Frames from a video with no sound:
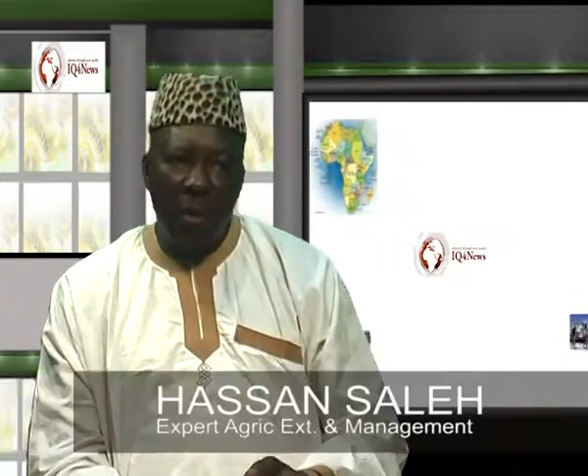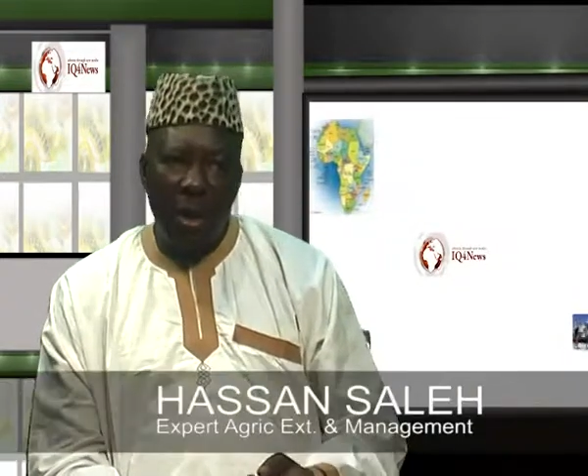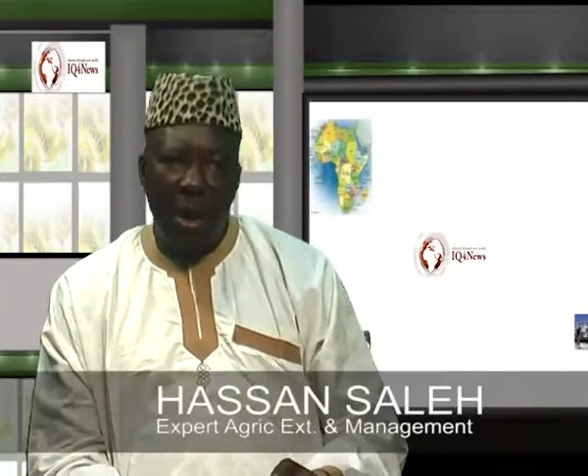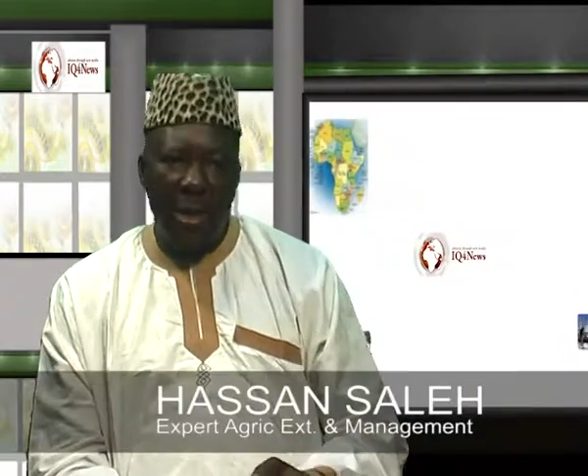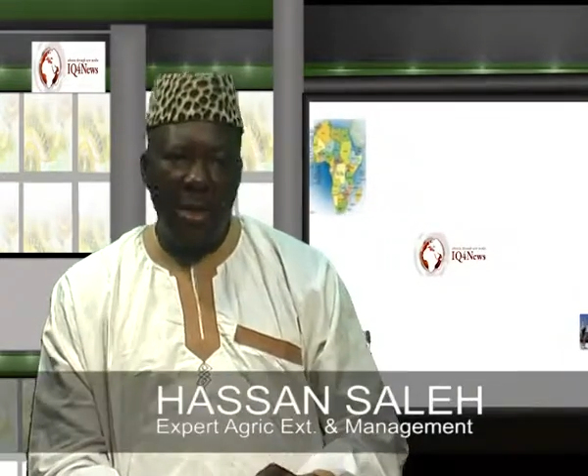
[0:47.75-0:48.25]

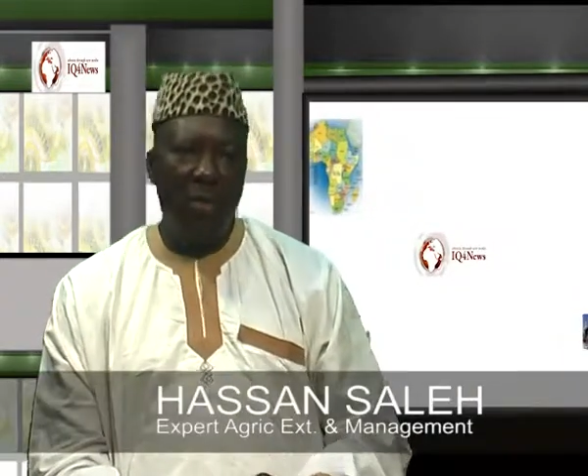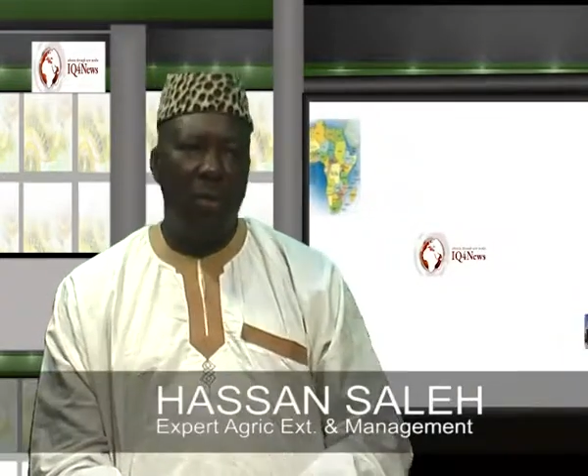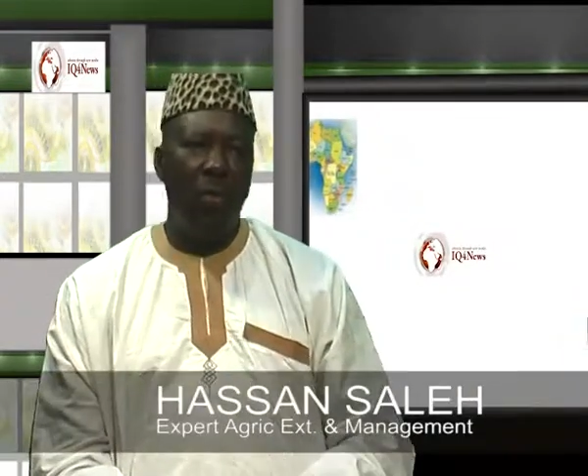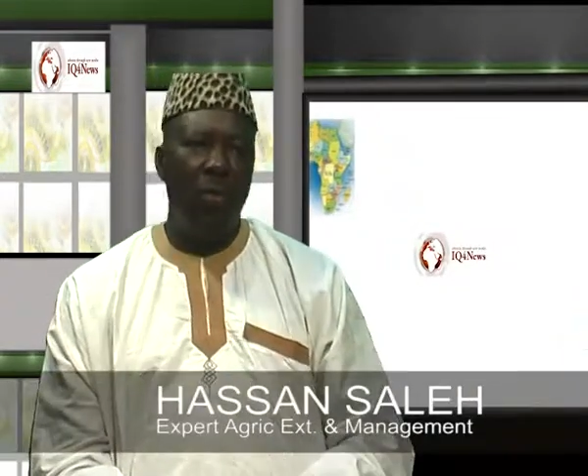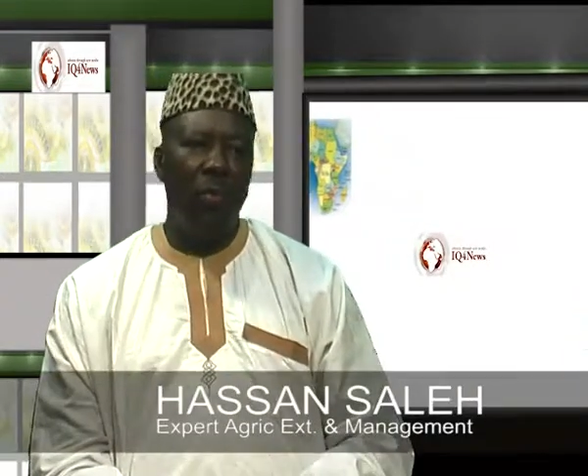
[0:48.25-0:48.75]

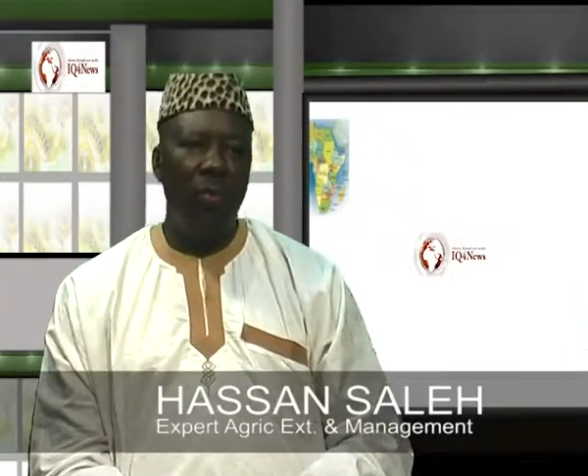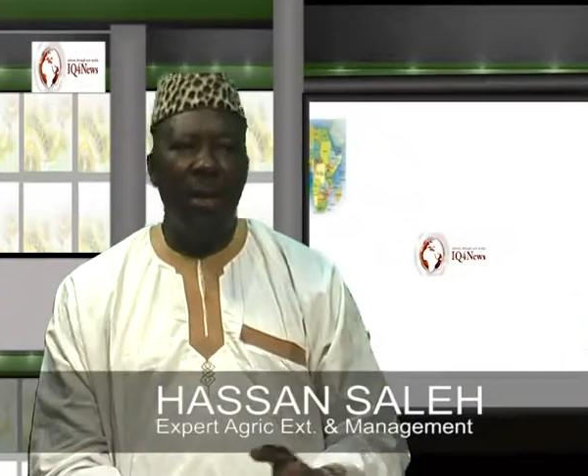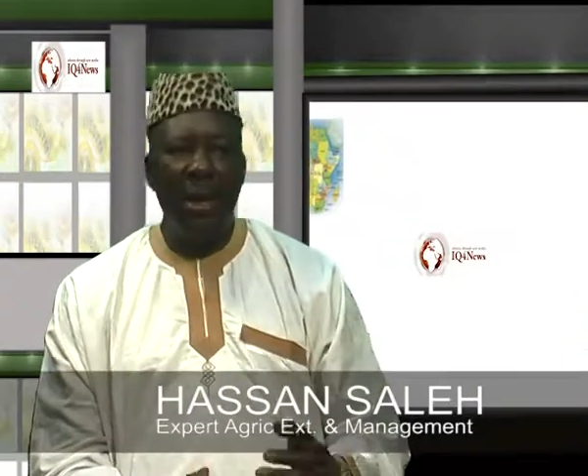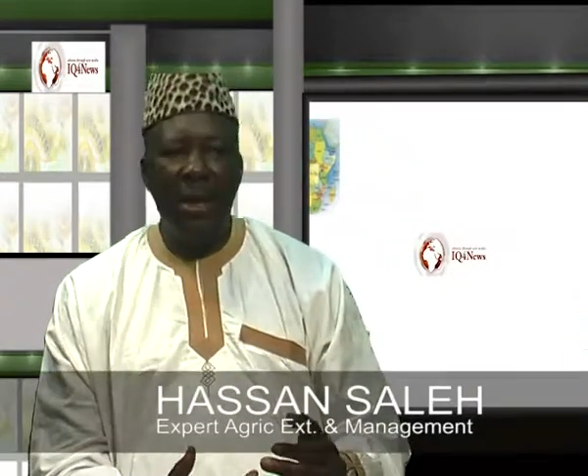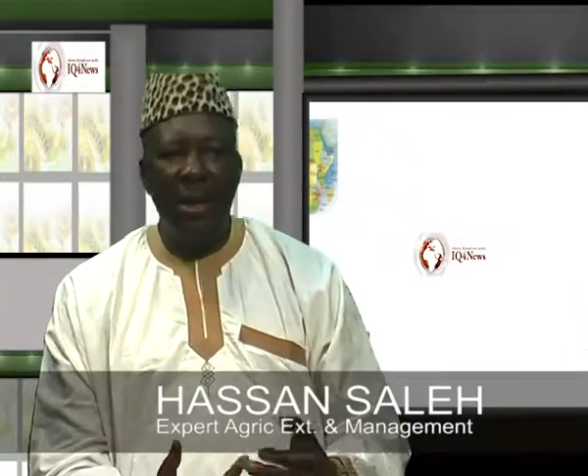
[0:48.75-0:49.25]
organization,
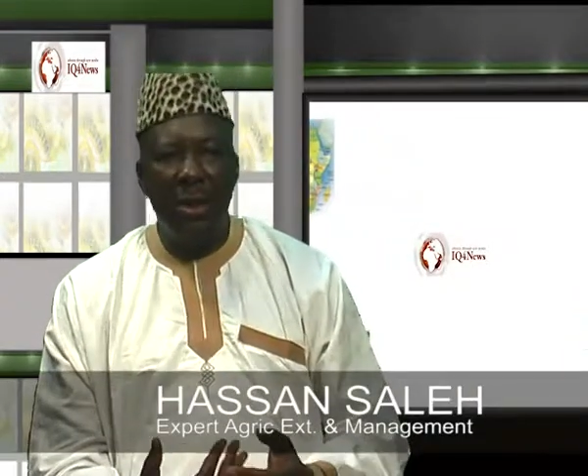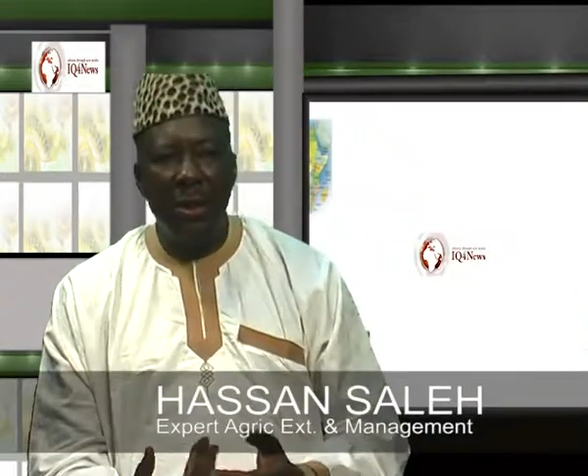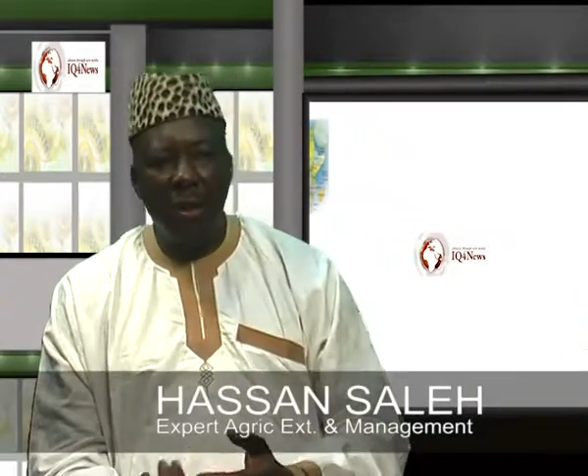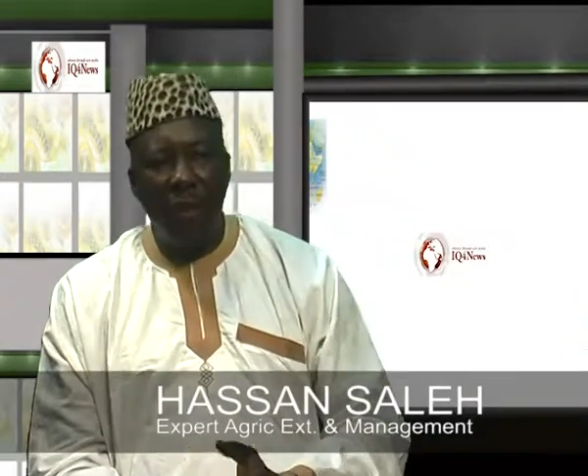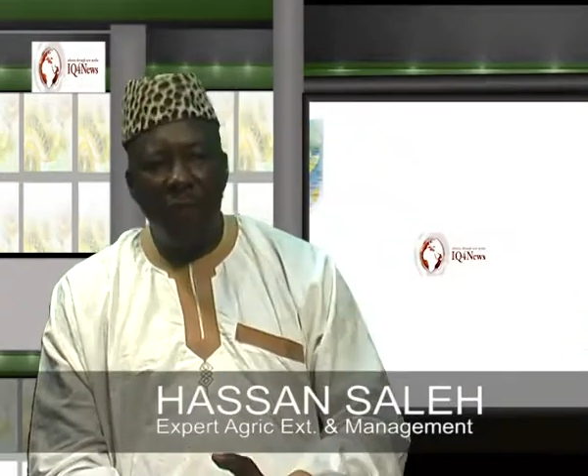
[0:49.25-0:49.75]
be
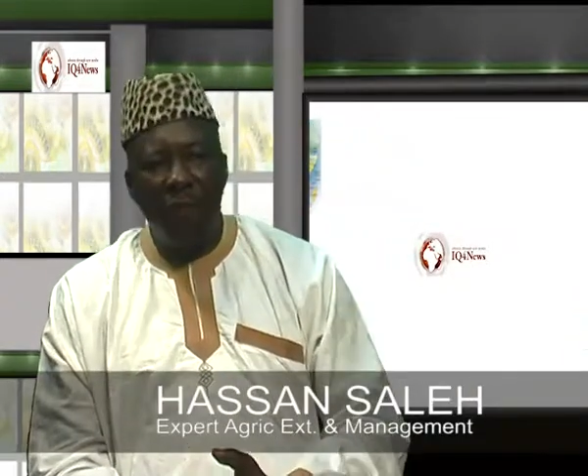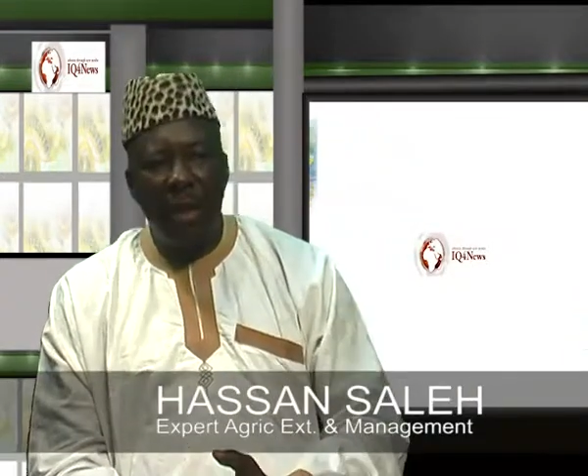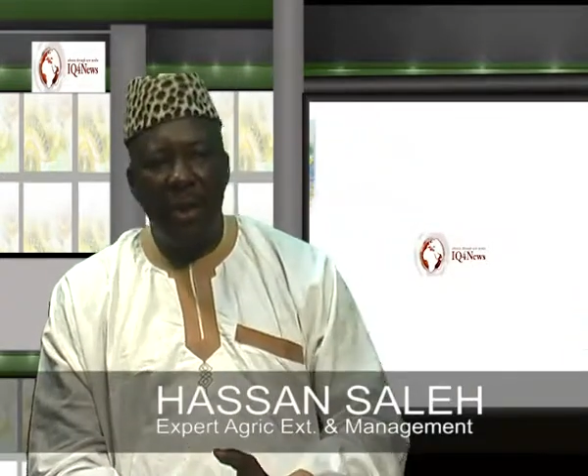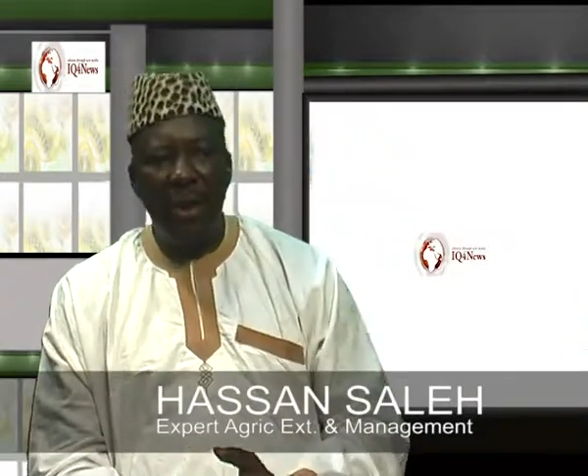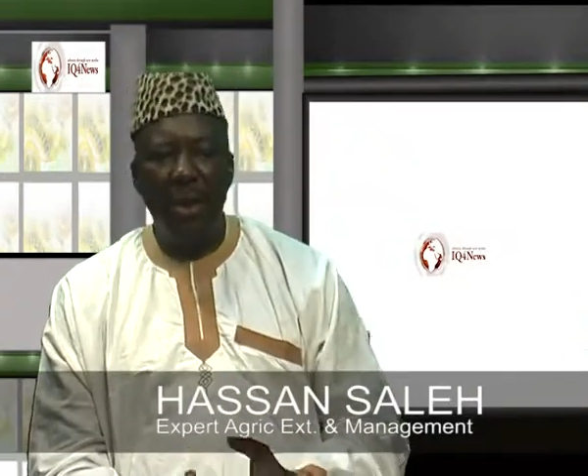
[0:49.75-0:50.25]
it
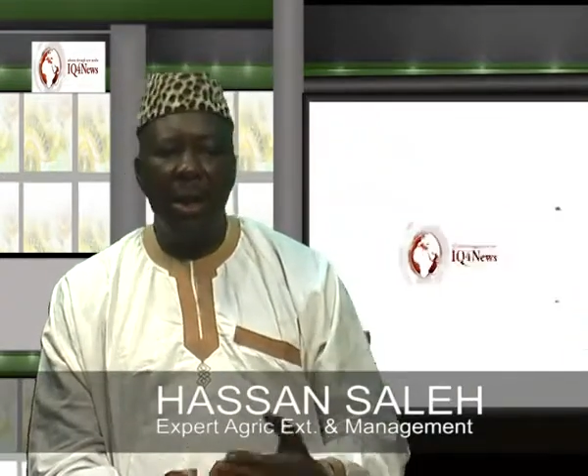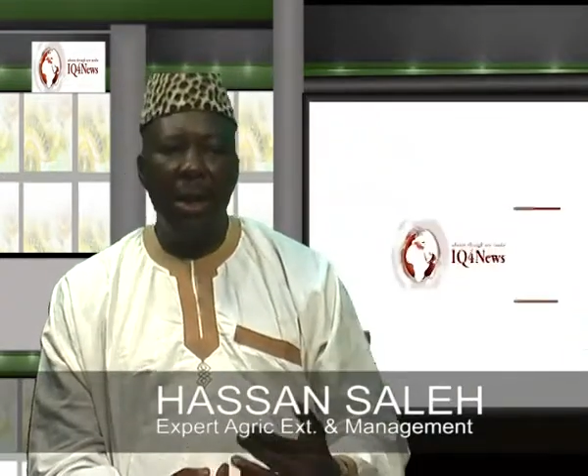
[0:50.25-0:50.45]
government,